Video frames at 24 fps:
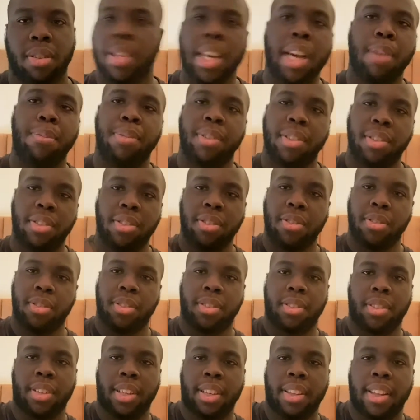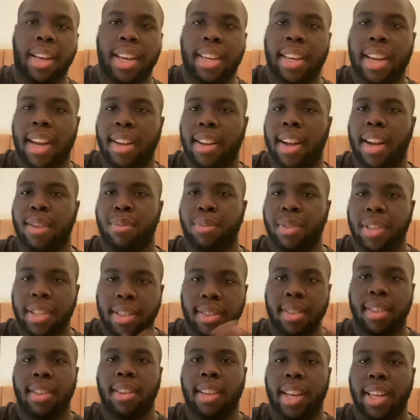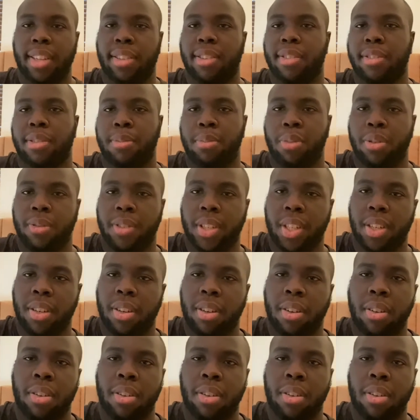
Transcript: Yeah, but seriously, like, I really did like this movie.